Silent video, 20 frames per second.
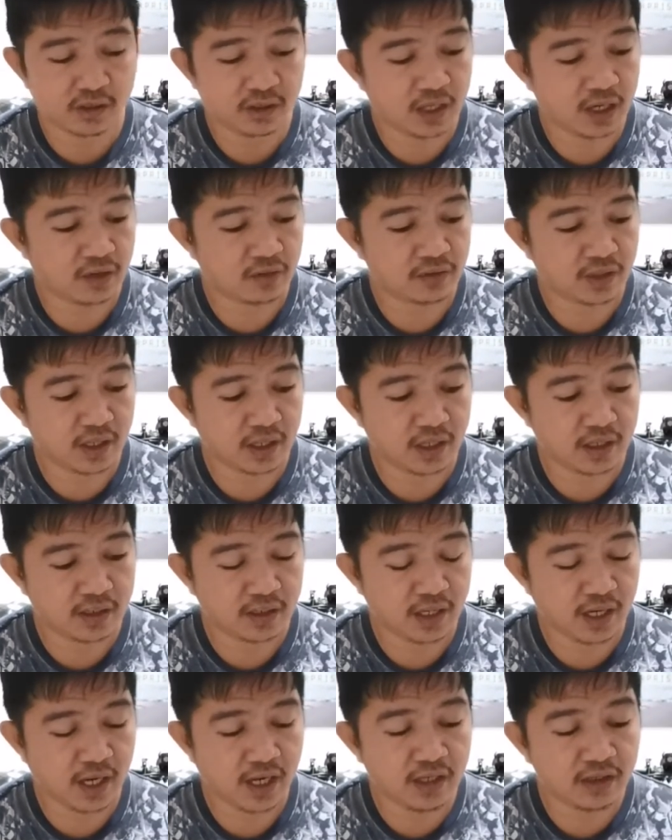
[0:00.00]
Now
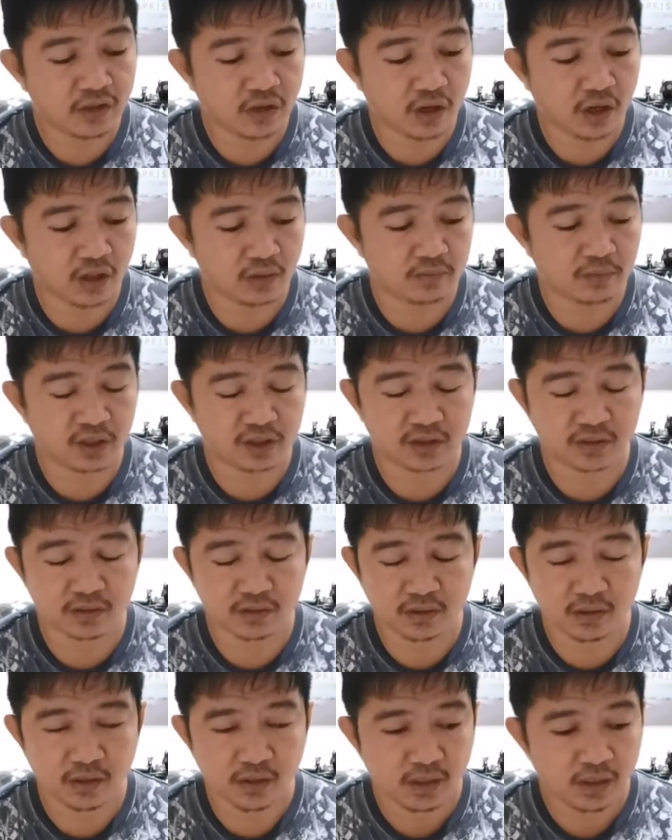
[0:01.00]
the end call
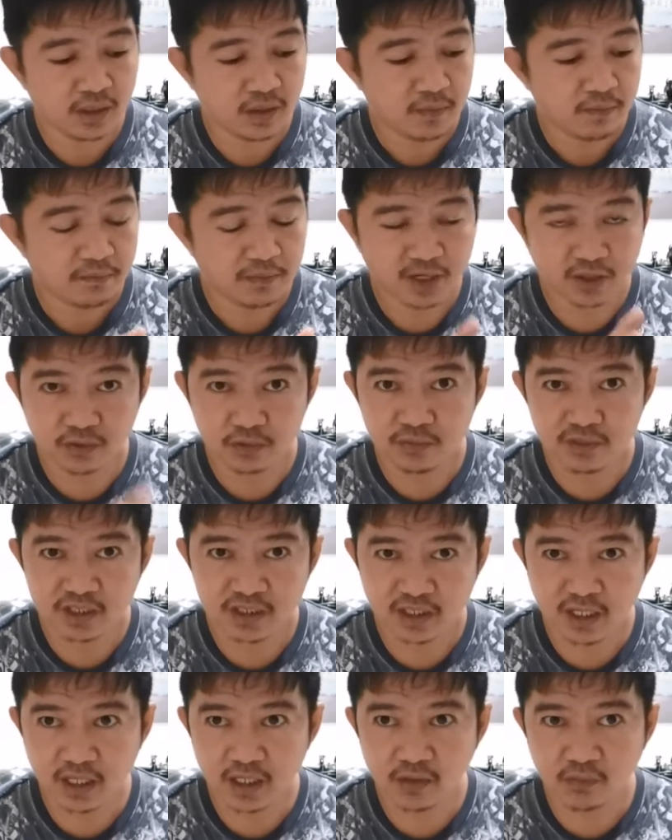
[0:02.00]
button, make no
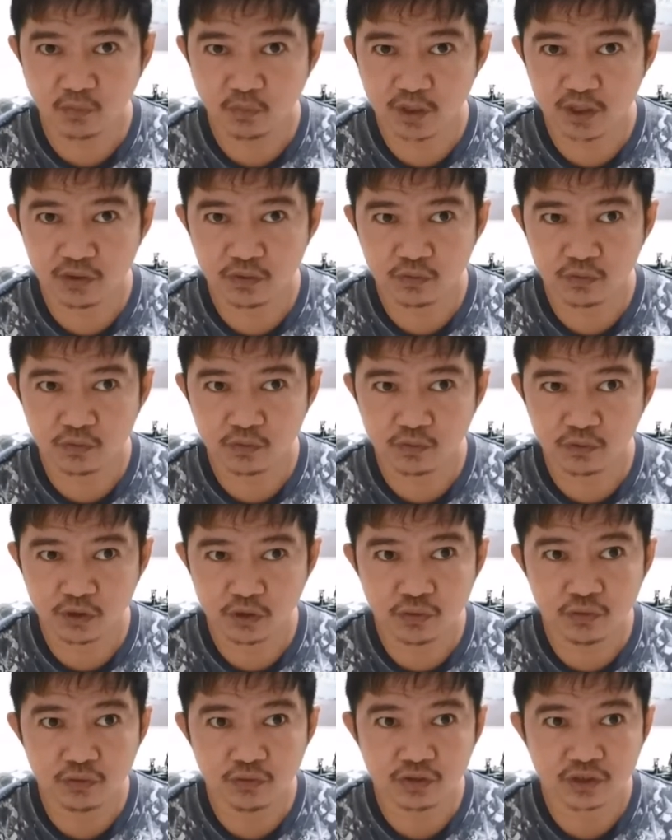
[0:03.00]
mistake, when you
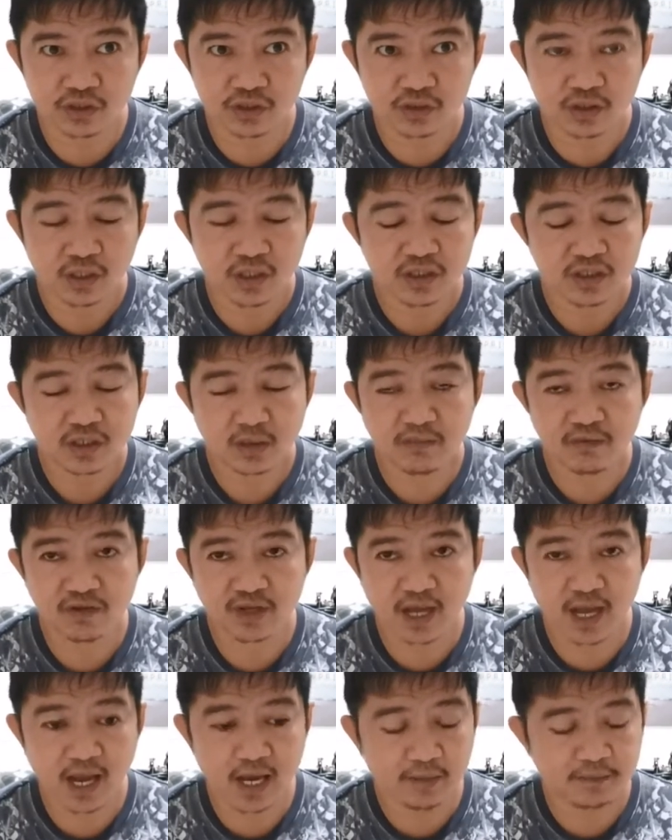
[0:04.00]
use some of the
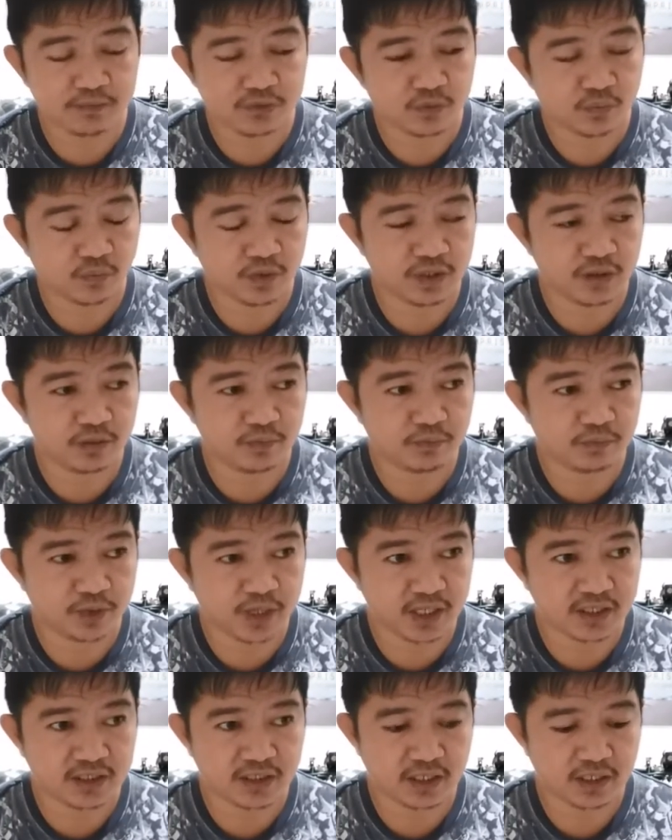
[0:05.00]
apps, when you
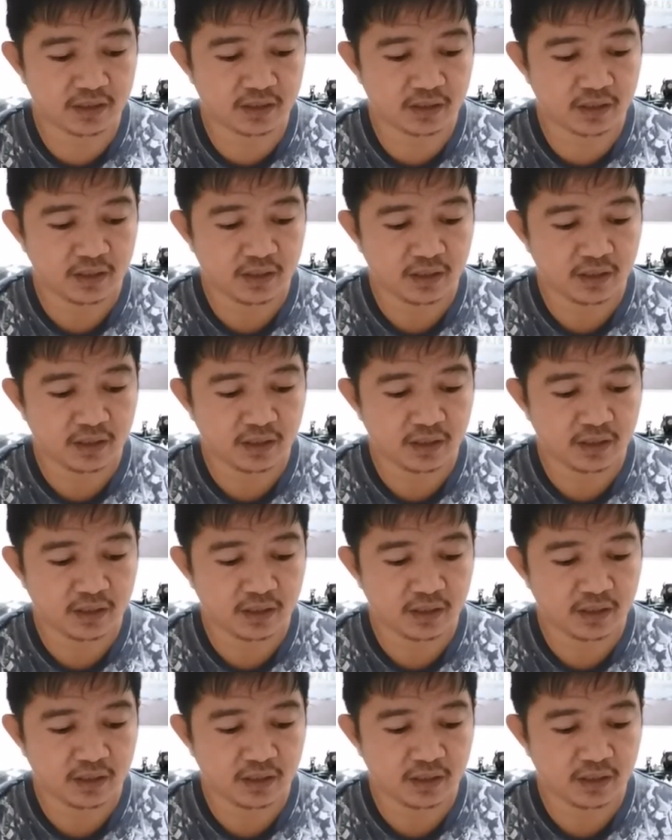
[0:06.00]
press it,